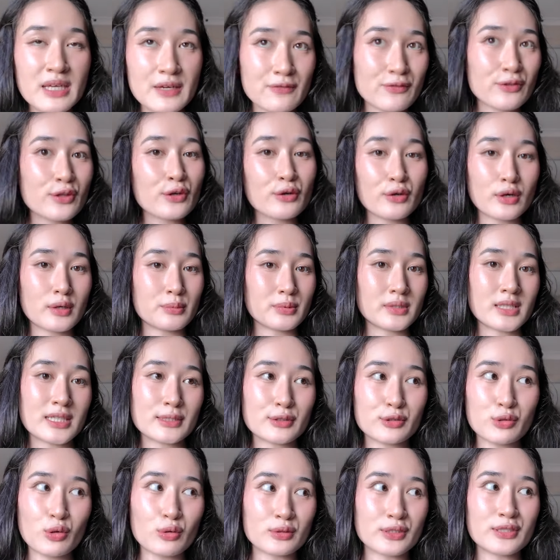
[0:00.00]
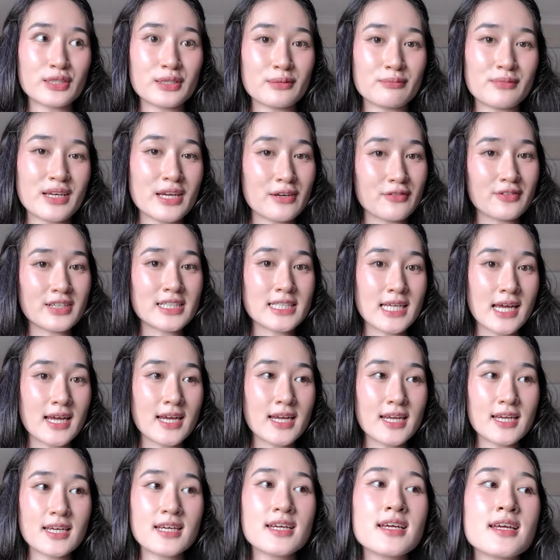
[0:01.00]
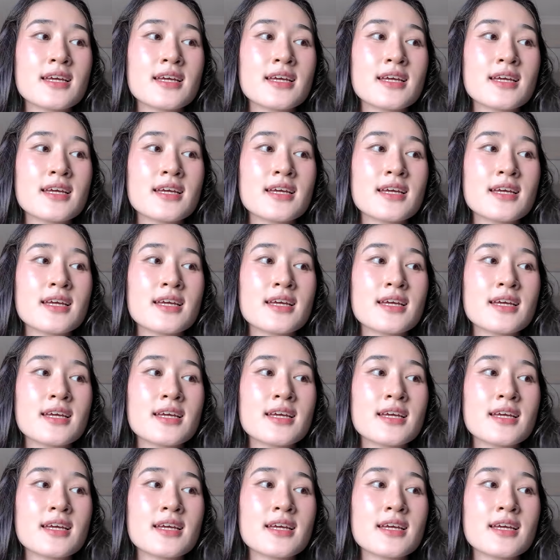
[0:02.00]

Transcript: even though I would like talk to them every day.